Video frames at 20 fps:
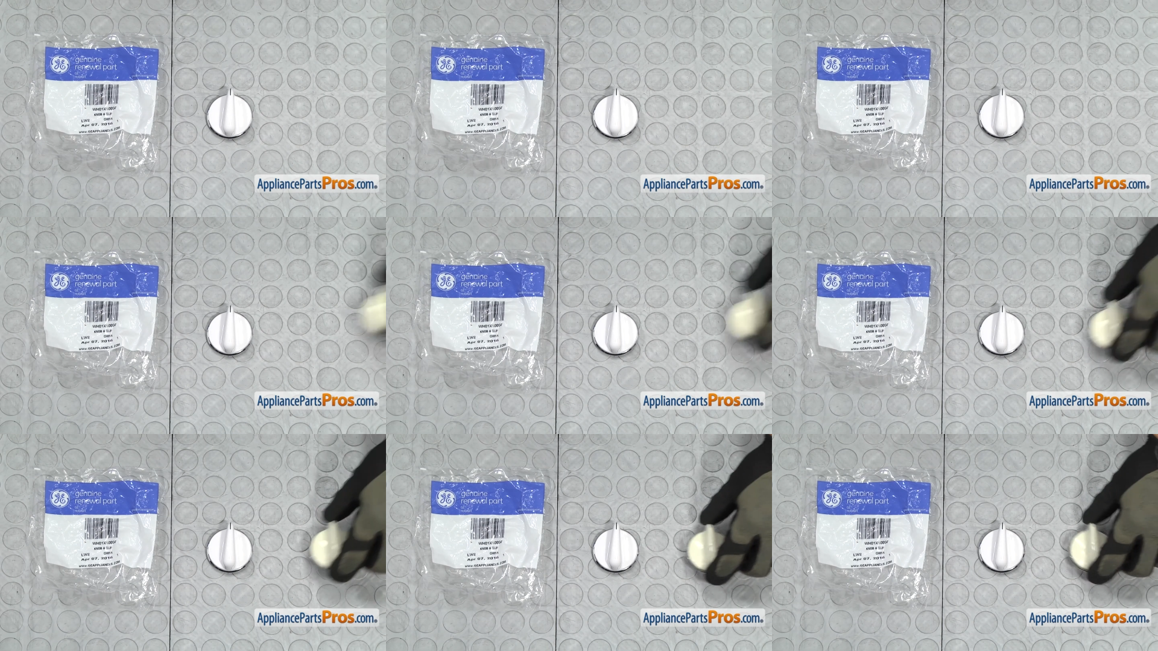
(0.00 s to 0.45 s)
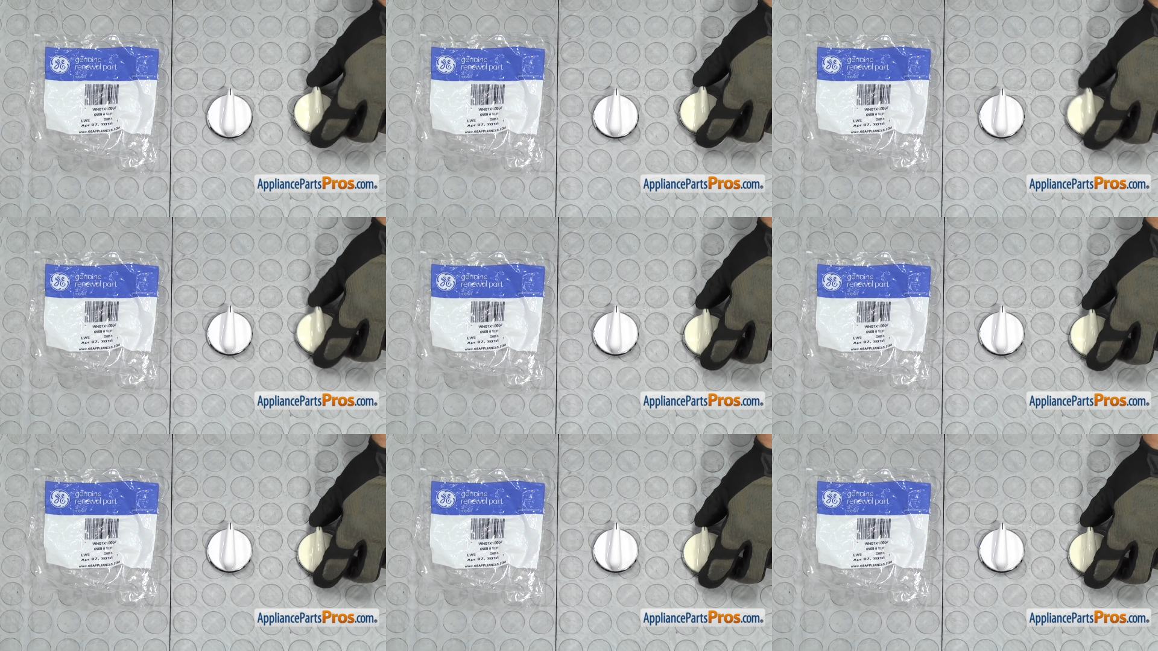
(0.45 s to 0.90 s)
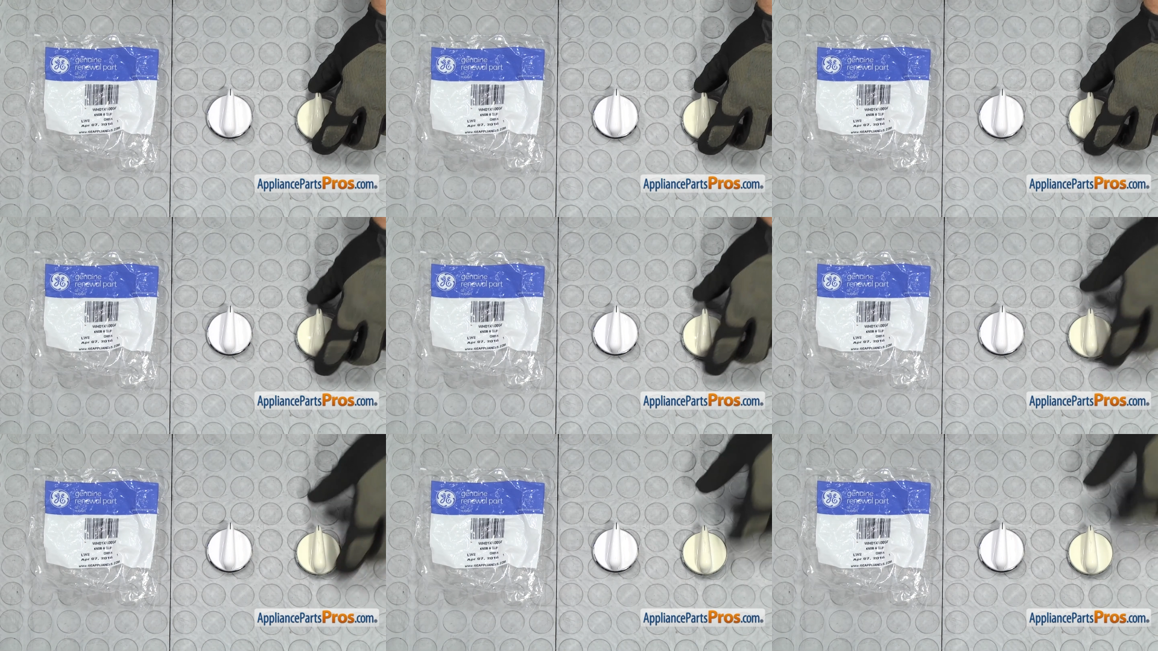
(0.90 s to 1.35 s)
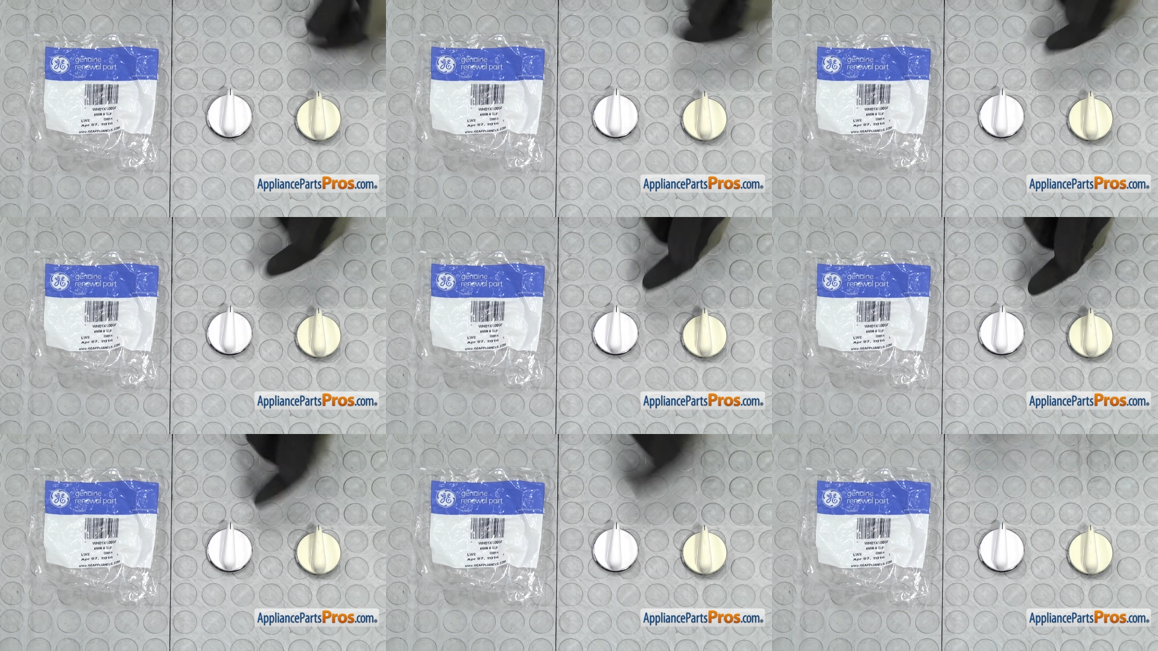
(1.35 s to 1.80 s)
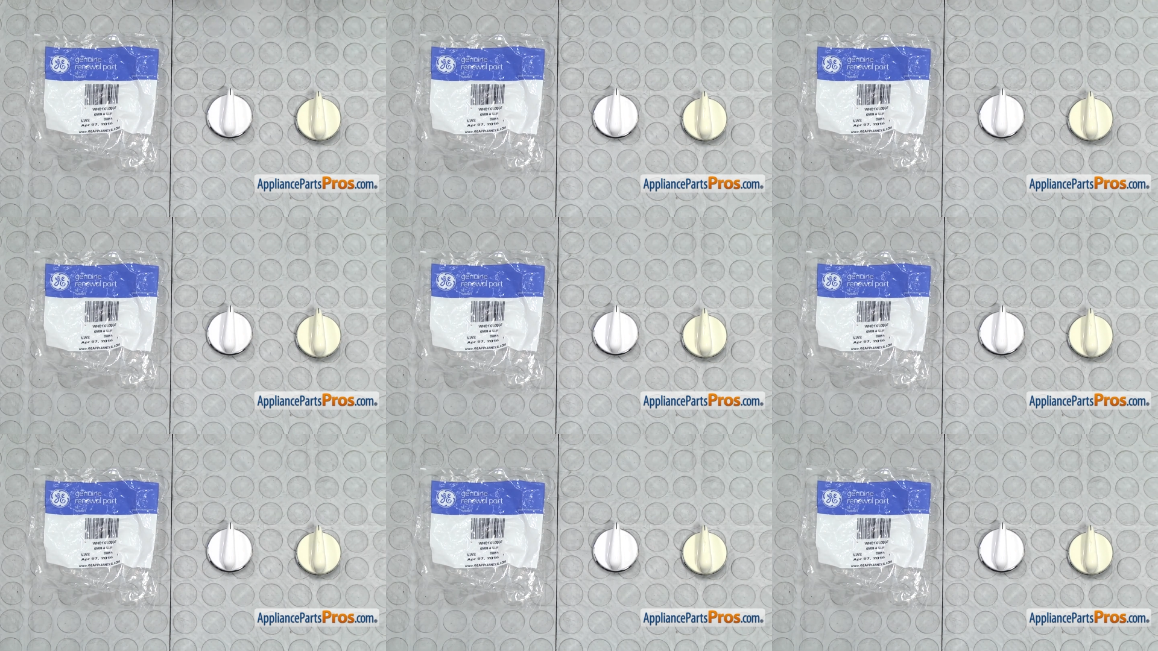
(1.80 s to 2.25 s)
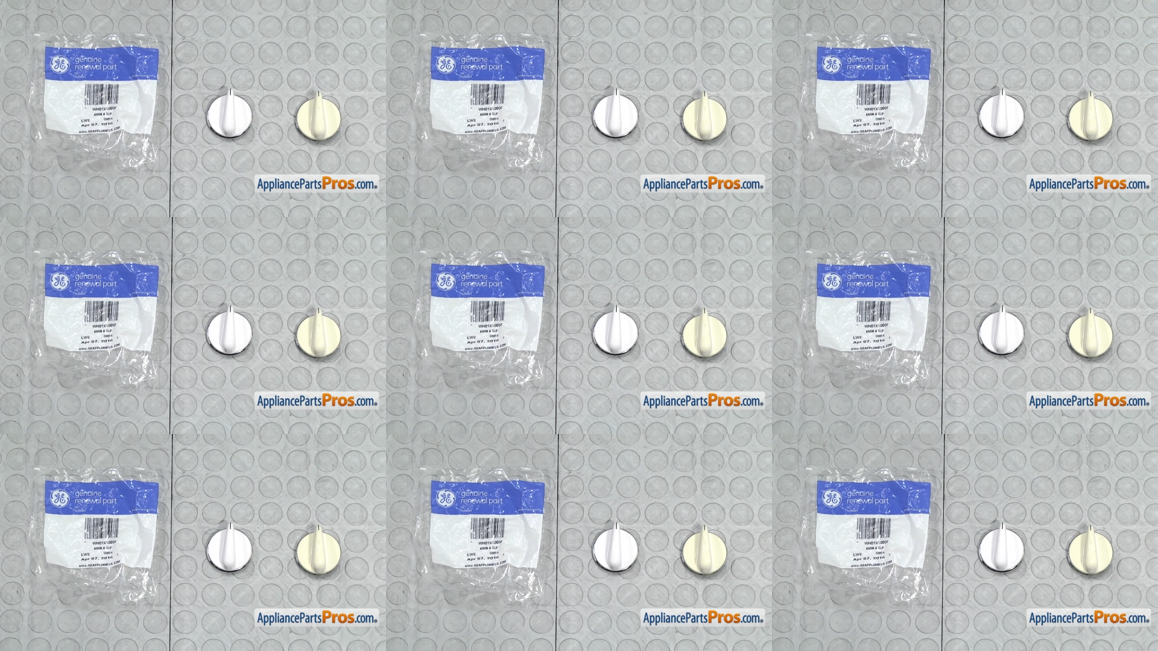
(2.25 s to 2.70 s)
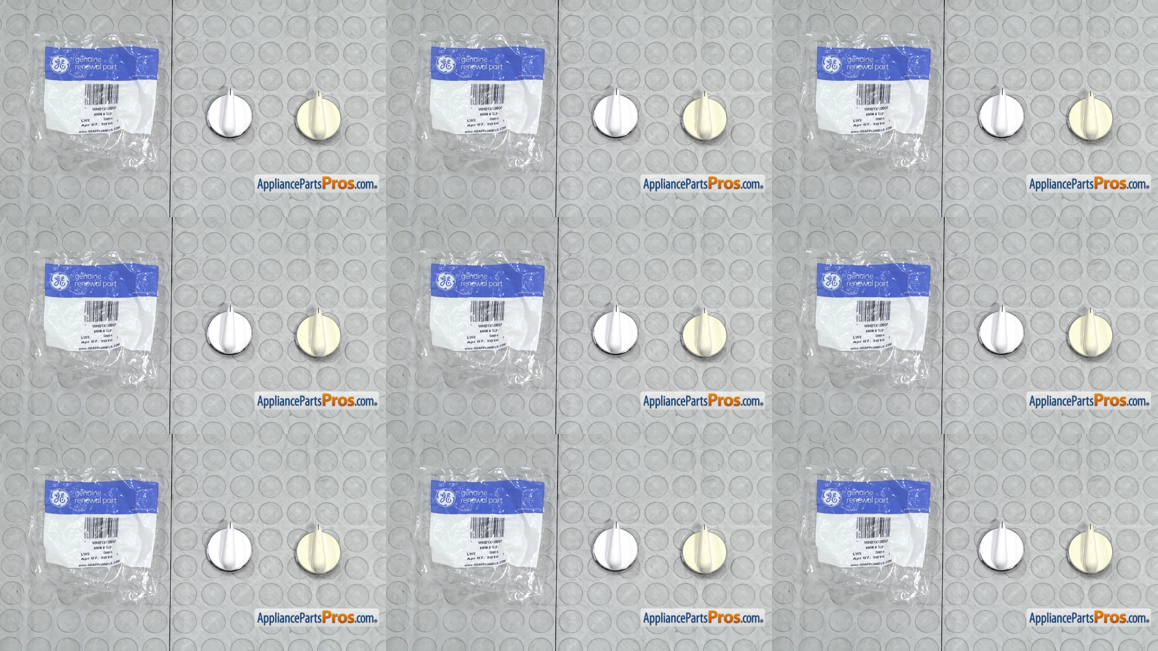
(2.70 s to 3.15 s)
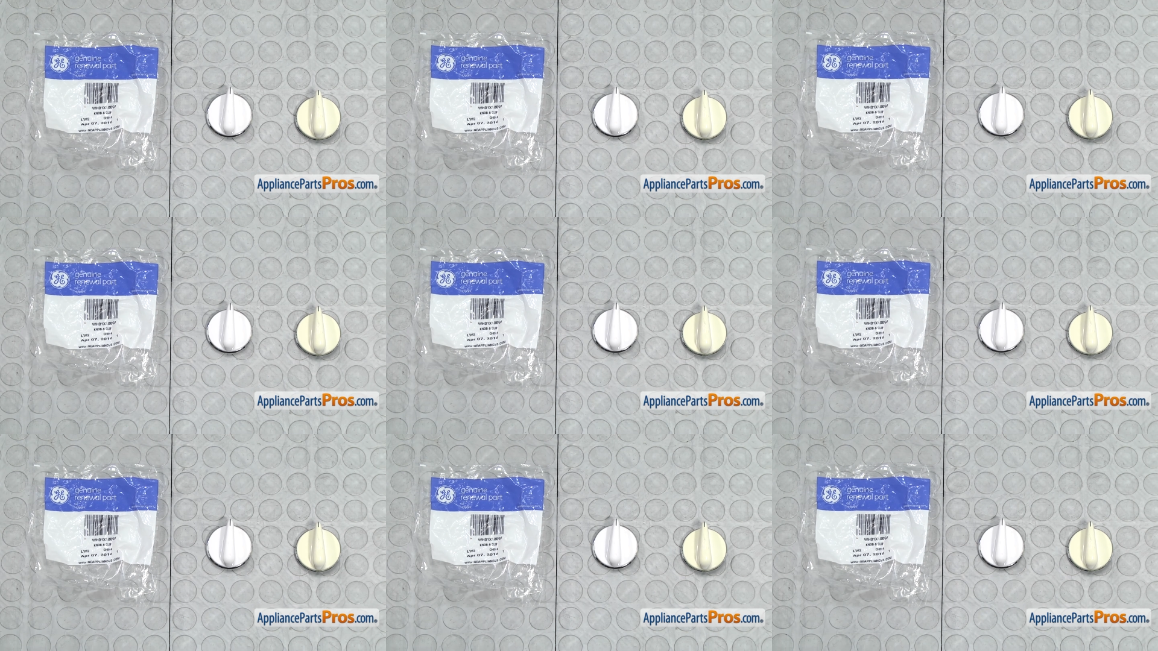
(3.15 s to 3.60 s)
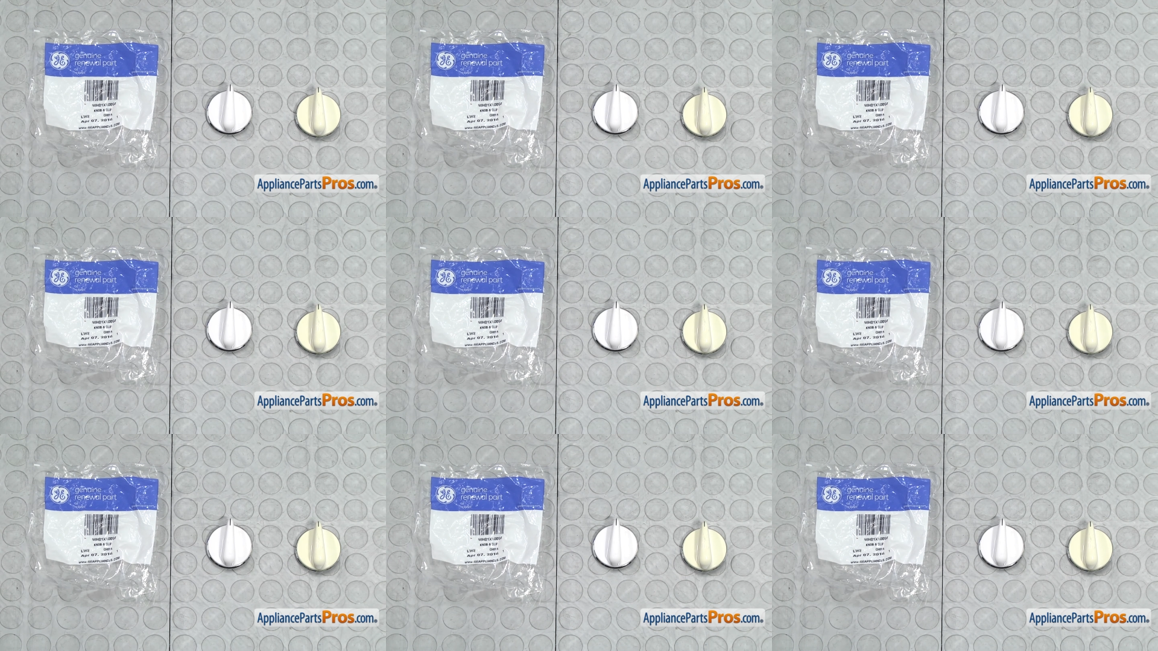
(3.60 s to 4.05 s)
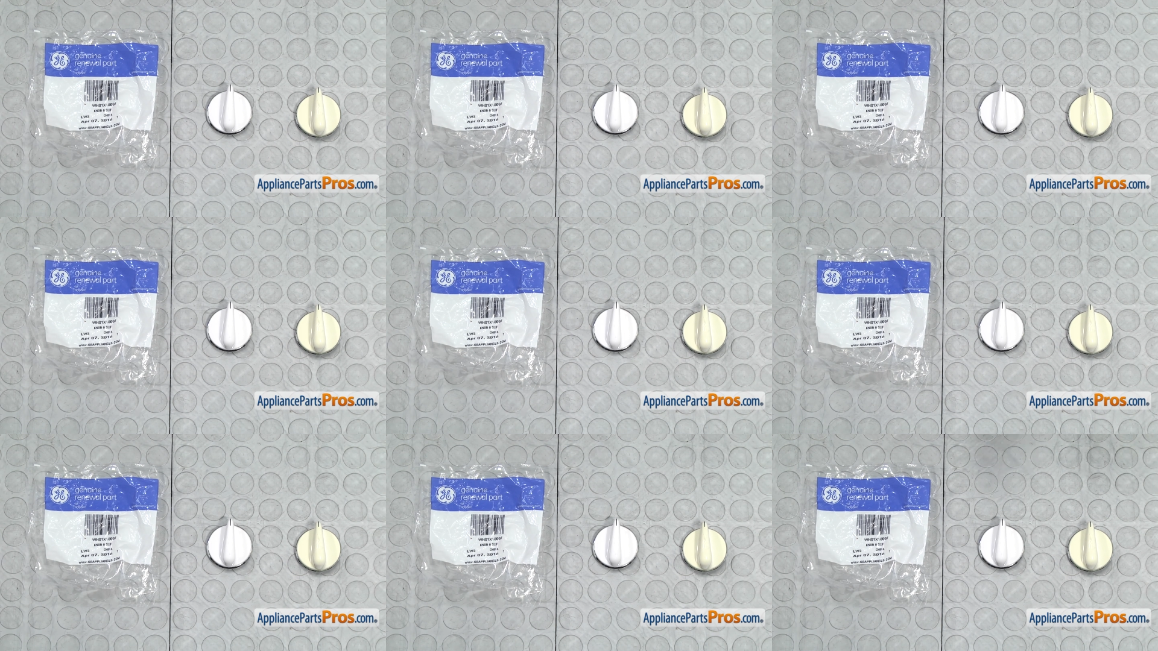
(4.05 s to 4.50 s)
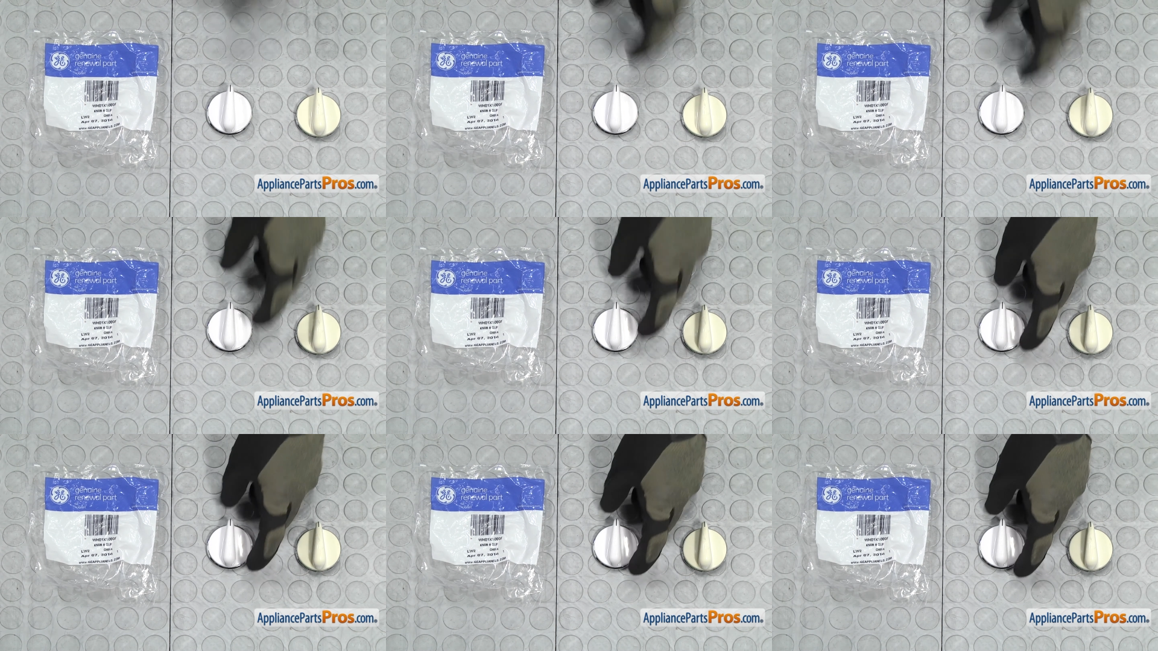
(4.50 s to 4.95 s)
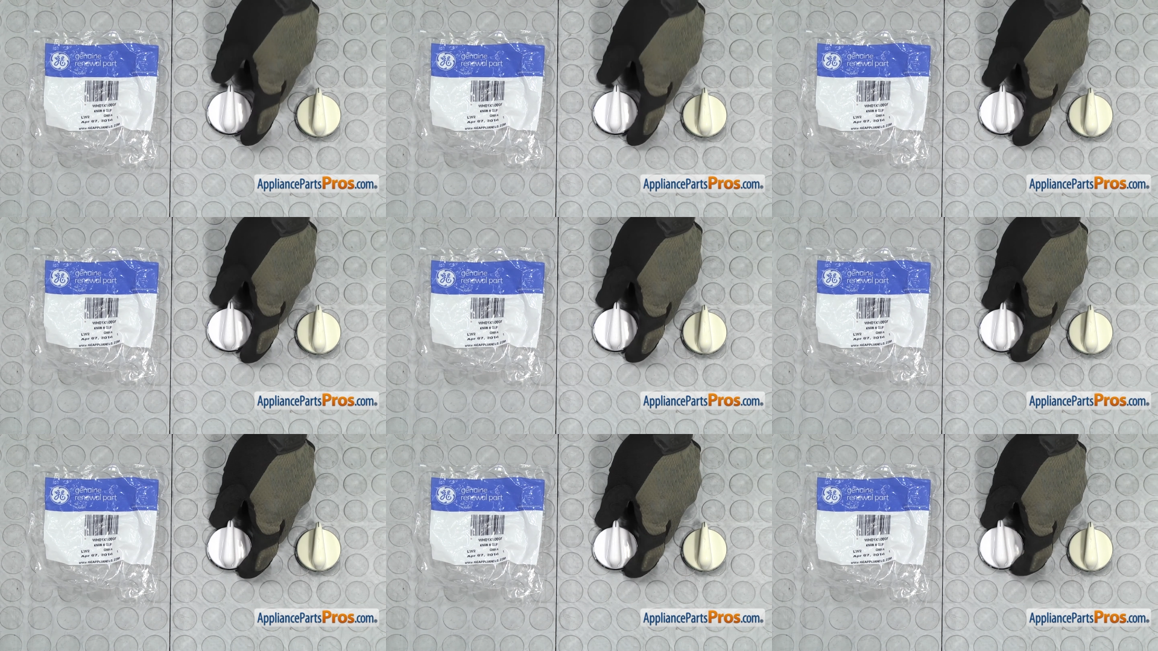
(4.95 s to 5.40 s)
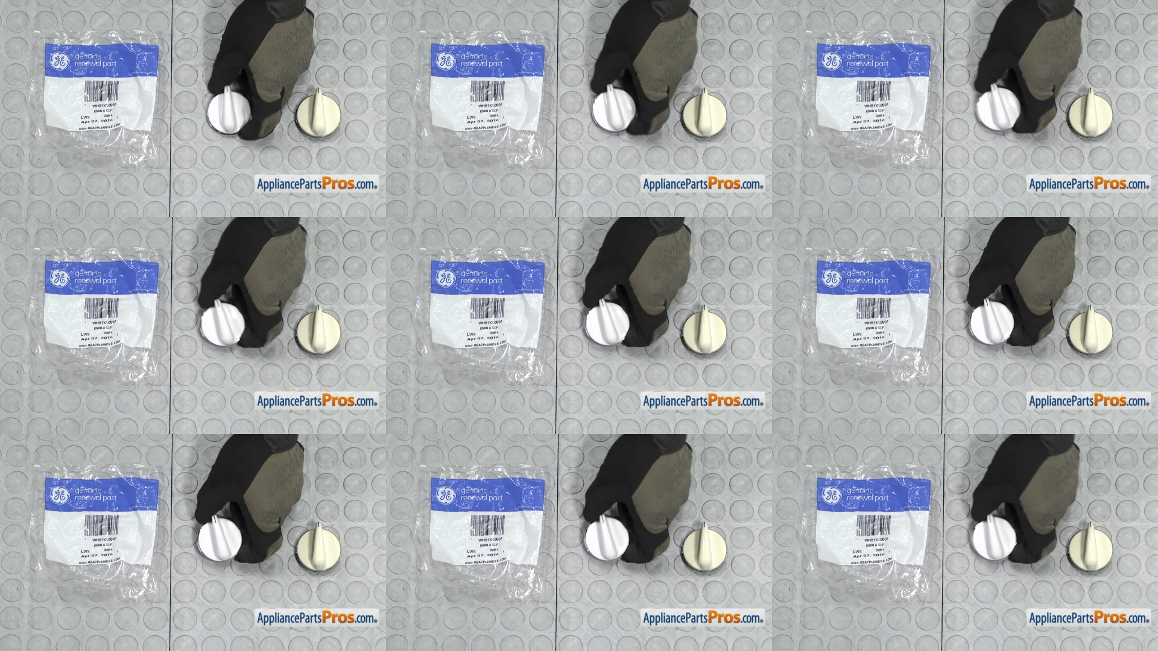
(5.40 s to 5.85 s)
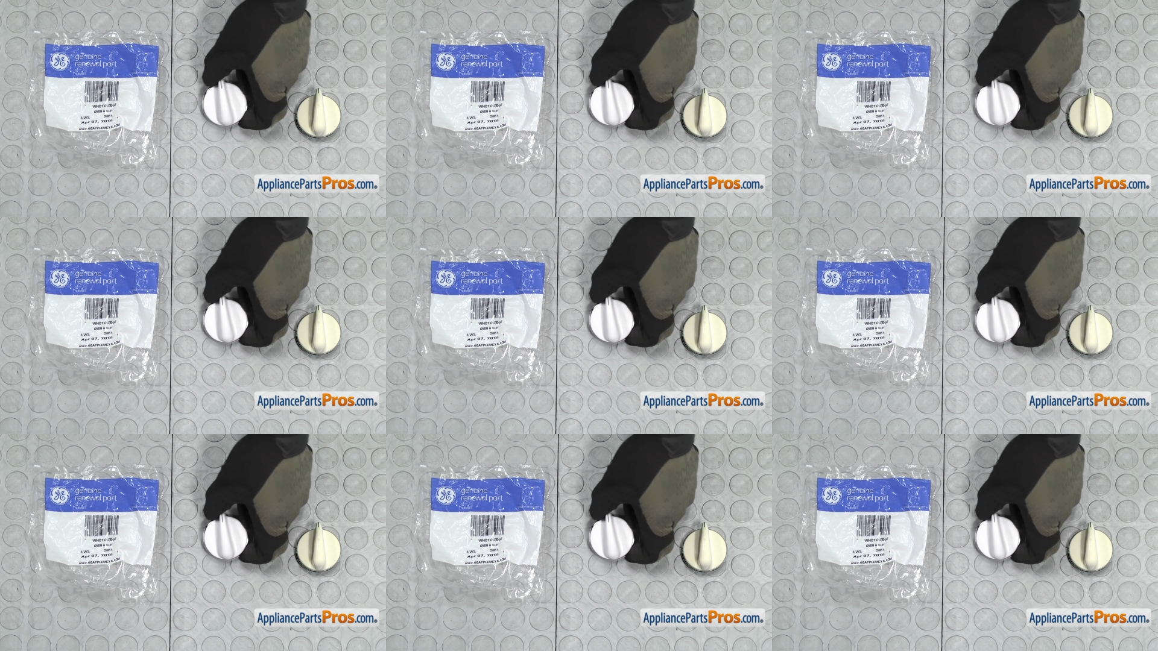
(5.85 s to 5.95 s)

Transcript: (no speaker visible)